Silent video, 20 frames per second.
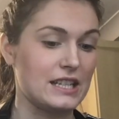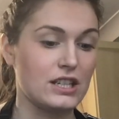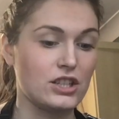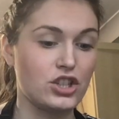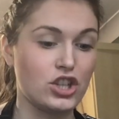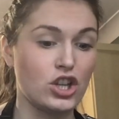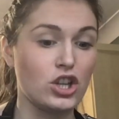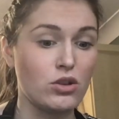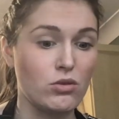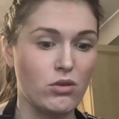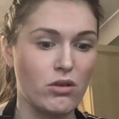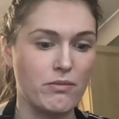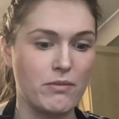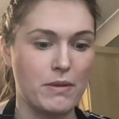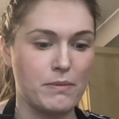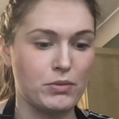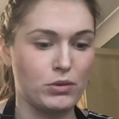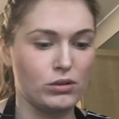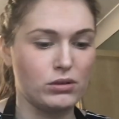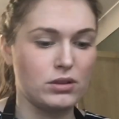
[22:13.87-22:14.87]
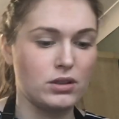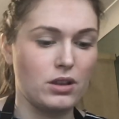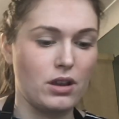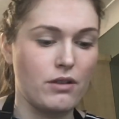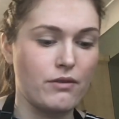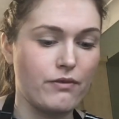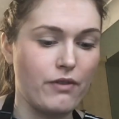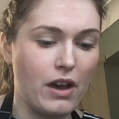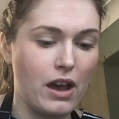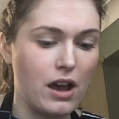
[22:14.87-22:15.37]
2 of my buns so
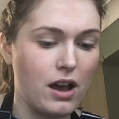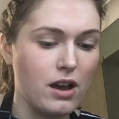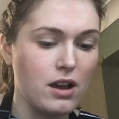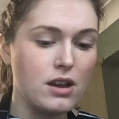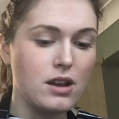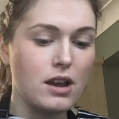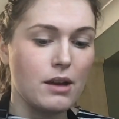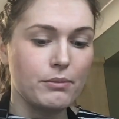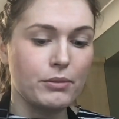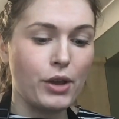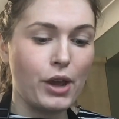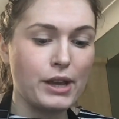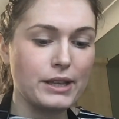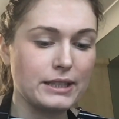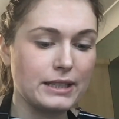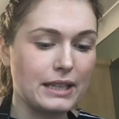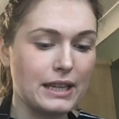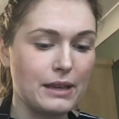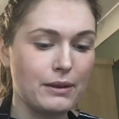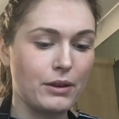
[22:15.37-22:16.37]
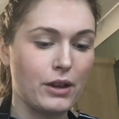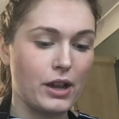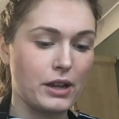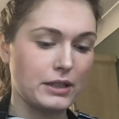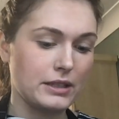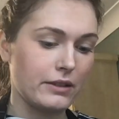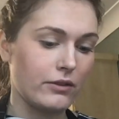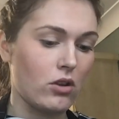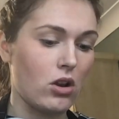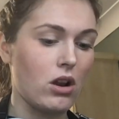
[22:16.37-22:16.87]
far. I'm going to keep going,
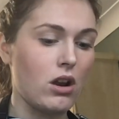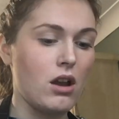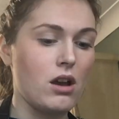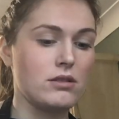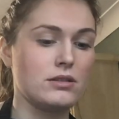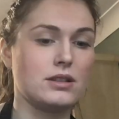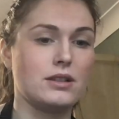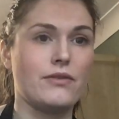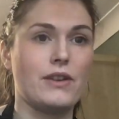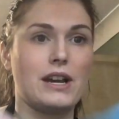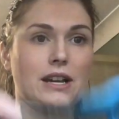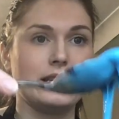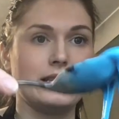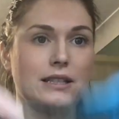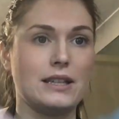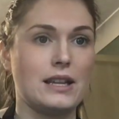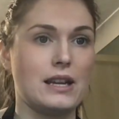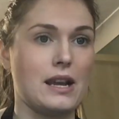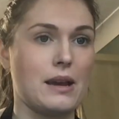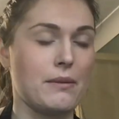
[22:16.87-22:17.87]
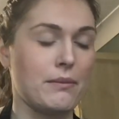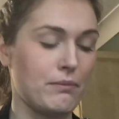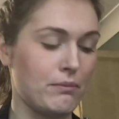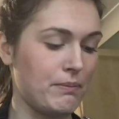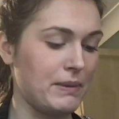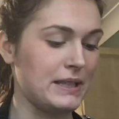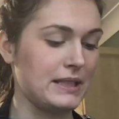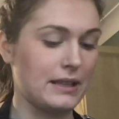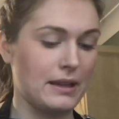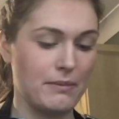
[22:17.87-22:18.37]
so I've got lots of icing and
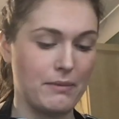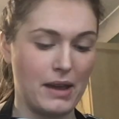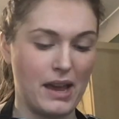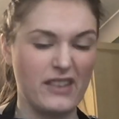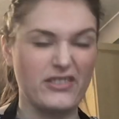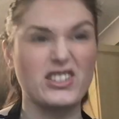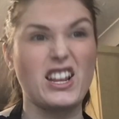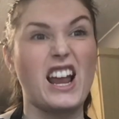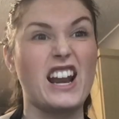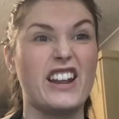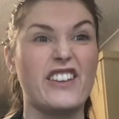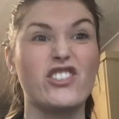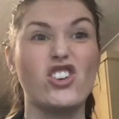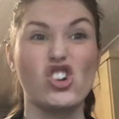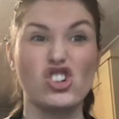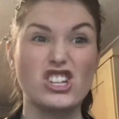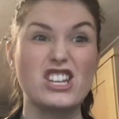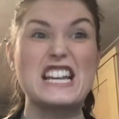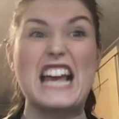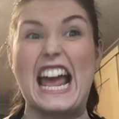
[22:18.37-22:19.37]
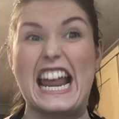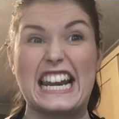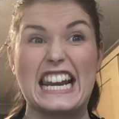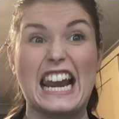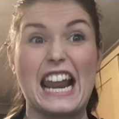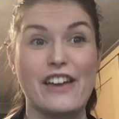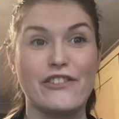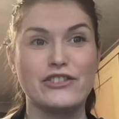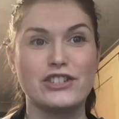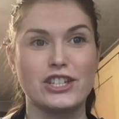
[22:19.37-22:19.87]
biscuit melt, and I've got 10
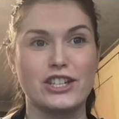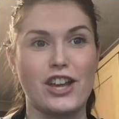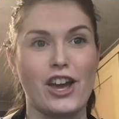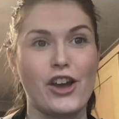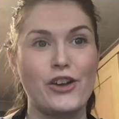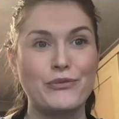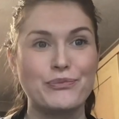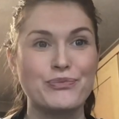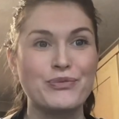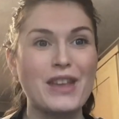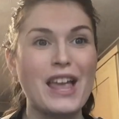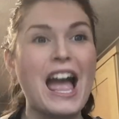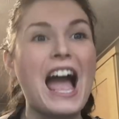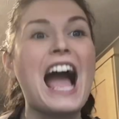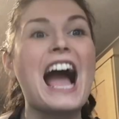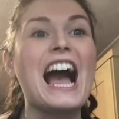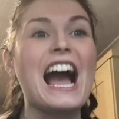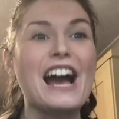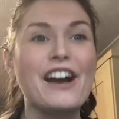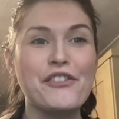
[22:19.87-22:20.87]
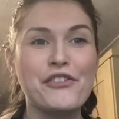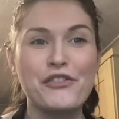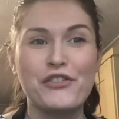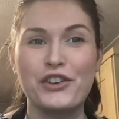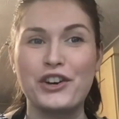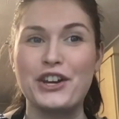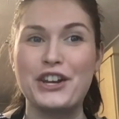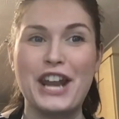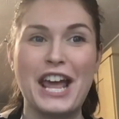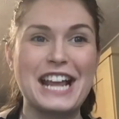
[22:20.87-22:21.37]
left to go. Have
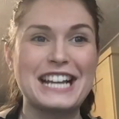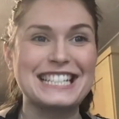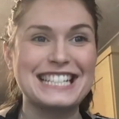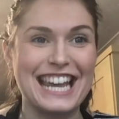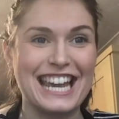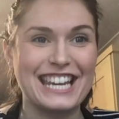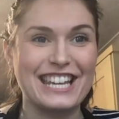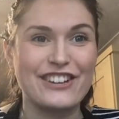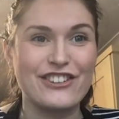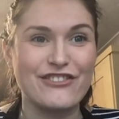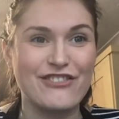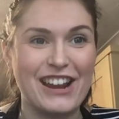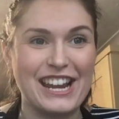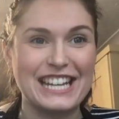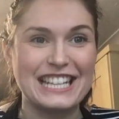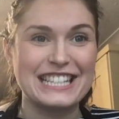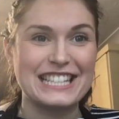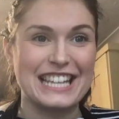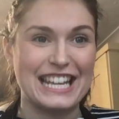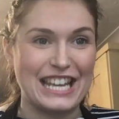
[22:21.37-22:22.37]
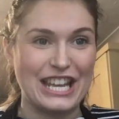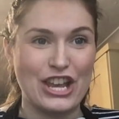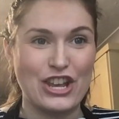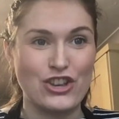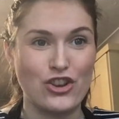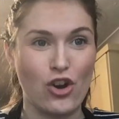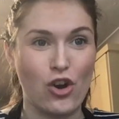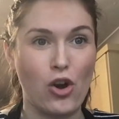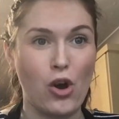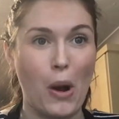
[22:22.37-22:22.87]
fun decorating
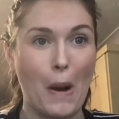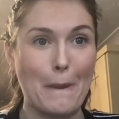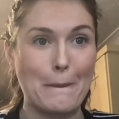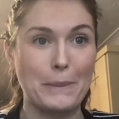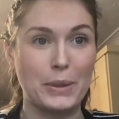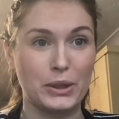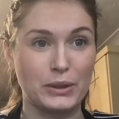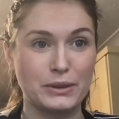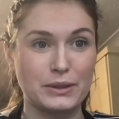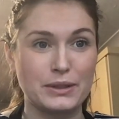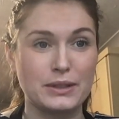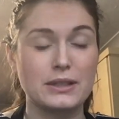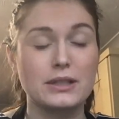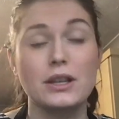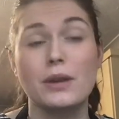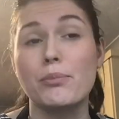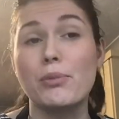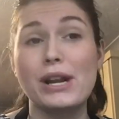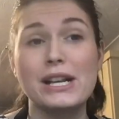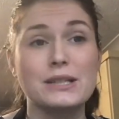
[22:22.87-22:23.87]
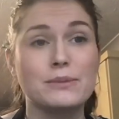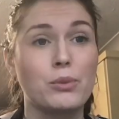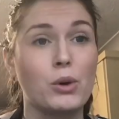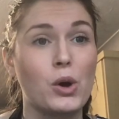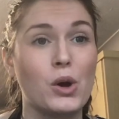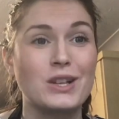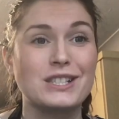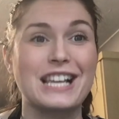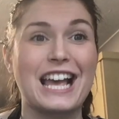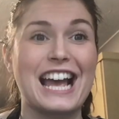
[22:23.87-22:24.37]
your buns. So press
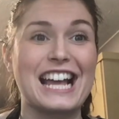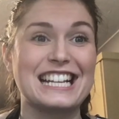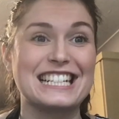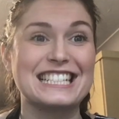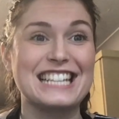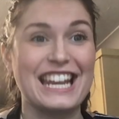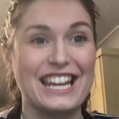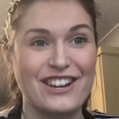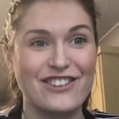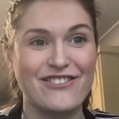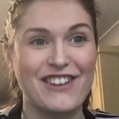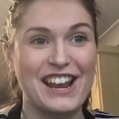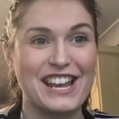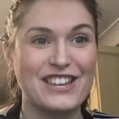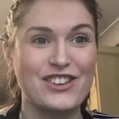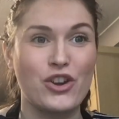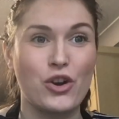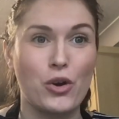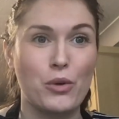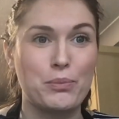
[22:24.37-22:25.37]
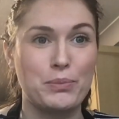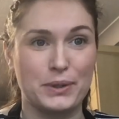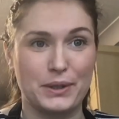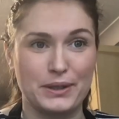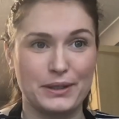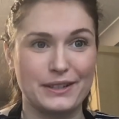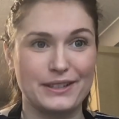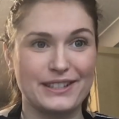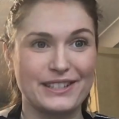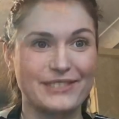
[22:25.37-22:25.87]
pause and decorate your
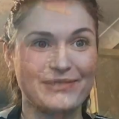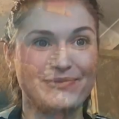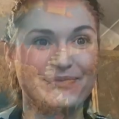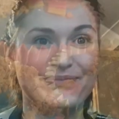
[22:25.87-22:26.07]
buns.